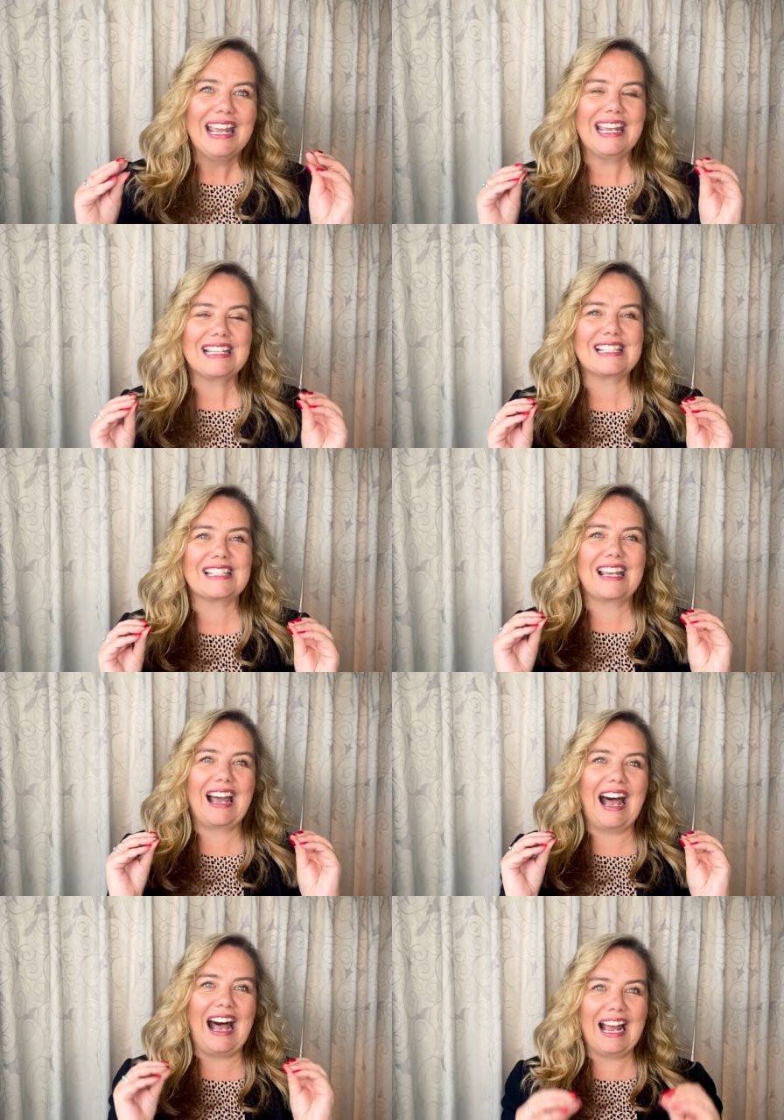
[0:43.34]
is
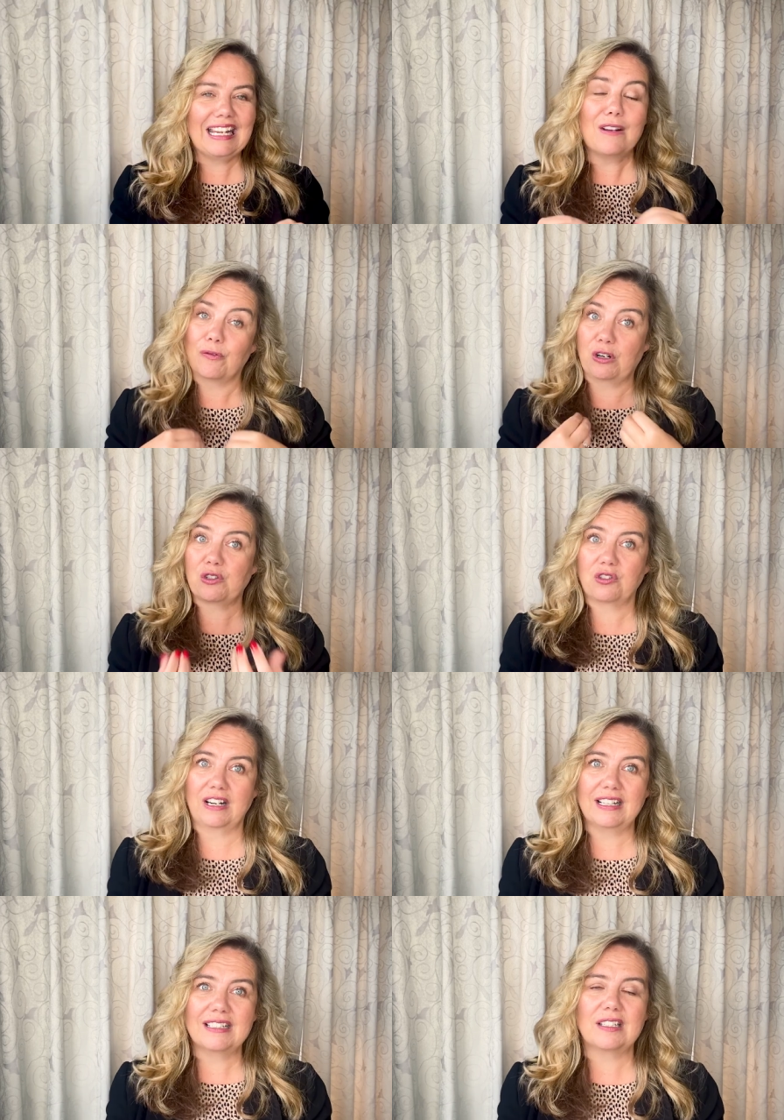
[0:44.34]
I get
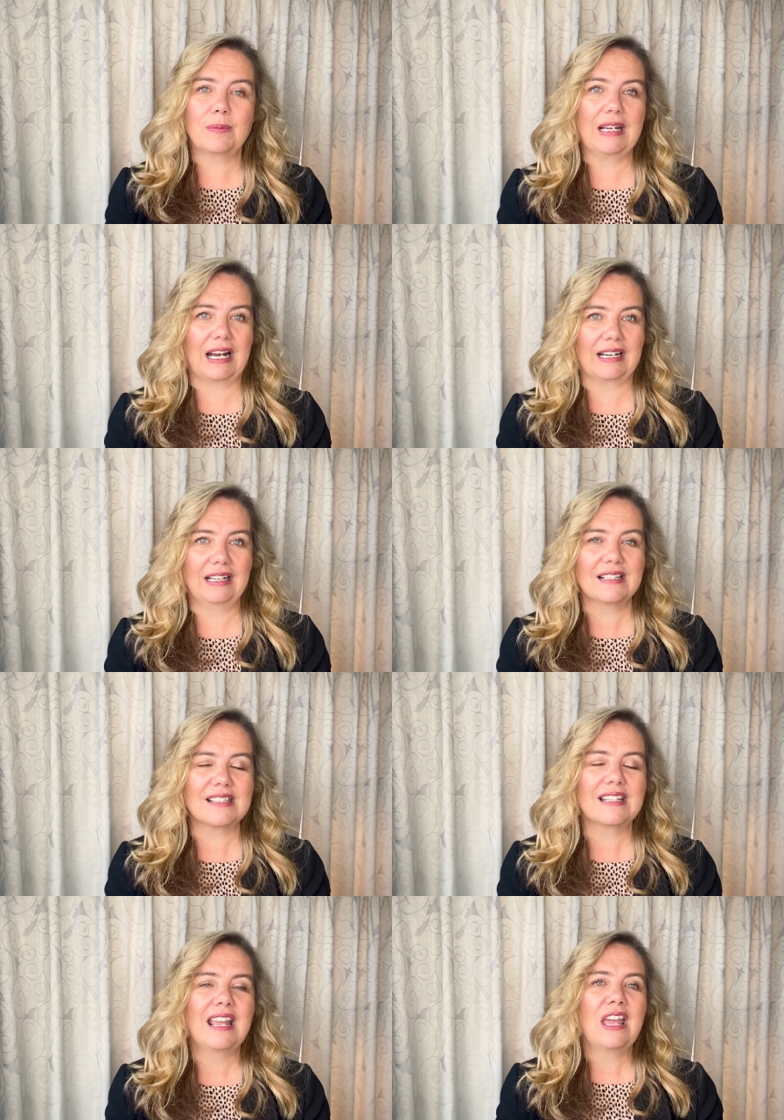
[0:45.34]
frustrated, to be honest,